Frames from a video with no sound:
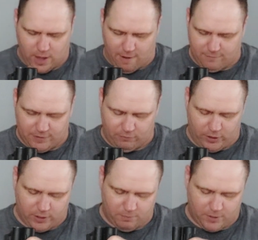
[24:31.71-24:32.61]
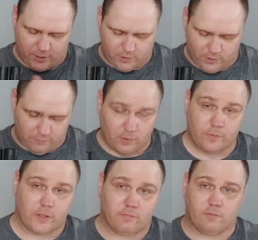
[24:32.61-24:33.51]
I've never had it back off. I
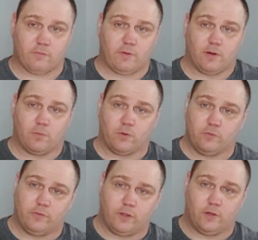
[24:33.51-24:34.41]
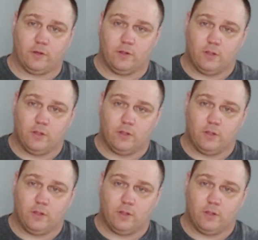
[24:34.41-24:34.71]
don't think I've ever had it rotate.